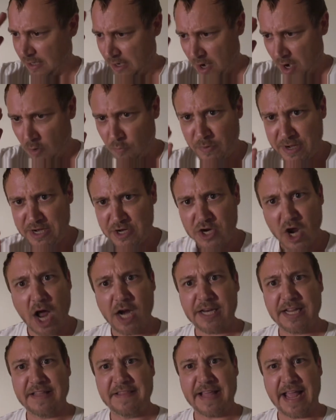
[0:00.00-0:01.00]
Are we
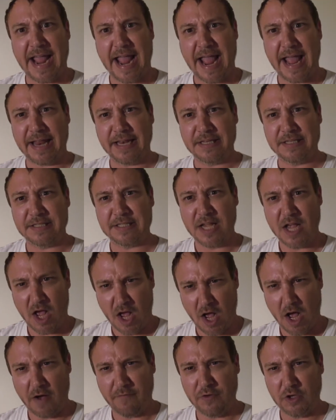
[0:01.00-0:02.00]
not in the hands
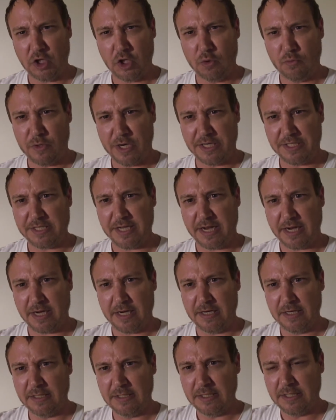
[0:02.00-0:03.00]
of a
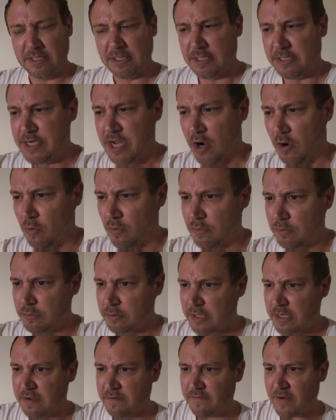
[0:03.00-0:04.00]
lunatic? No.
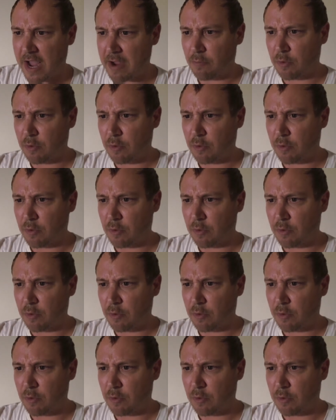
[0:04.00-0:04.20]
If I